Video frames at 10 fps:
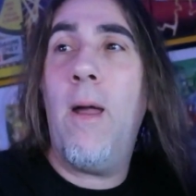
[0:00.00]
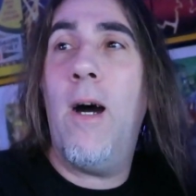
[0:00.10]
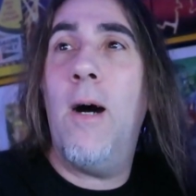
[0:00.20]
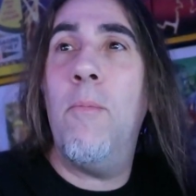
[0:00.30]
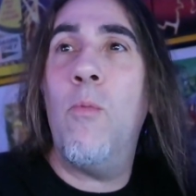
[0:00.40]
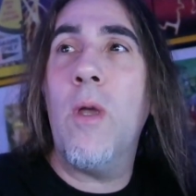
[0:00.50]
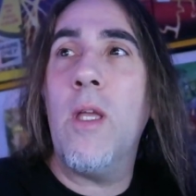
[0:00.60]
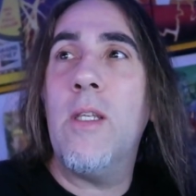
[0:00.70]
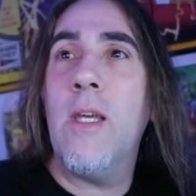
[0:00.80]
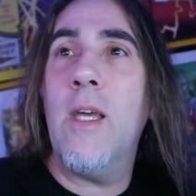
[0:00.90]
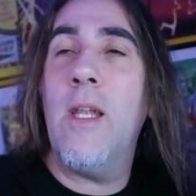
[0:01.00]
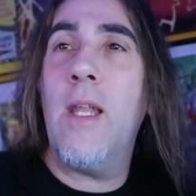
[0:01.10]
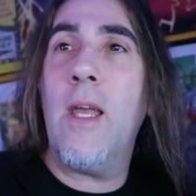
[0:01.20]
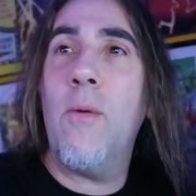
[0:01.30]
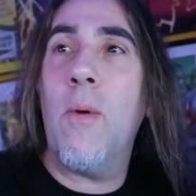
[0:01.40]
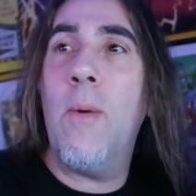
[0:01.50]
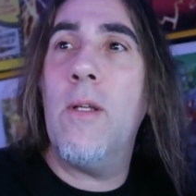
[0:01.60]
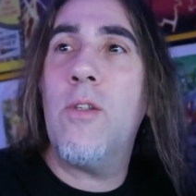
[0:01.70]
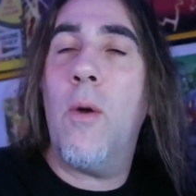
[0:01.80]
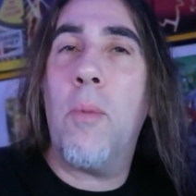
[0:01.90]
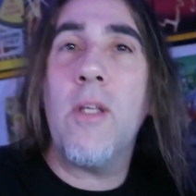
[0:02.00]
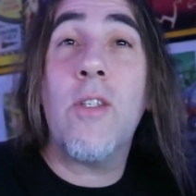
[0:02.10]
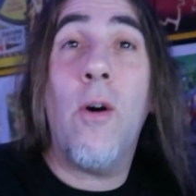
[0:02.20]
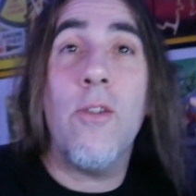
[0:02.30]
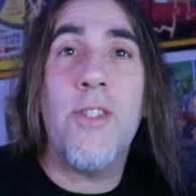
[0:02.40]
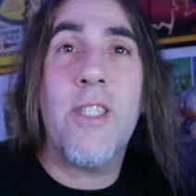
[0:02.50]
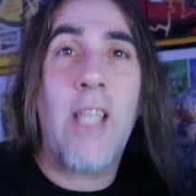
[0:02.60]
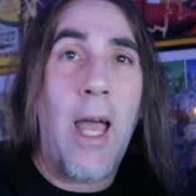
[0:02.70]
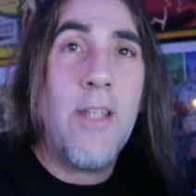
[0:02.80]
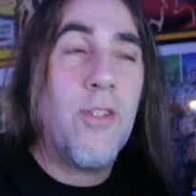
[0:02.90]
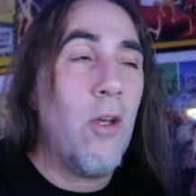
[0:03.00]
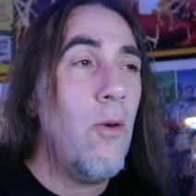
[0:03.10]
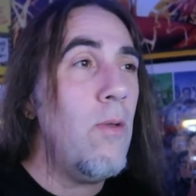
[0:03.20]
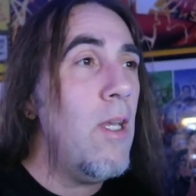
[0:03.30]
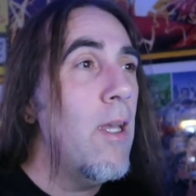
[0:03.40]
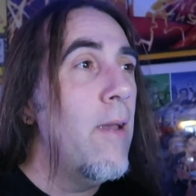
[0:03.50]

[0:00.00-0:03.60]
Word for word: Um, we did. We went to a place called Sky Zone,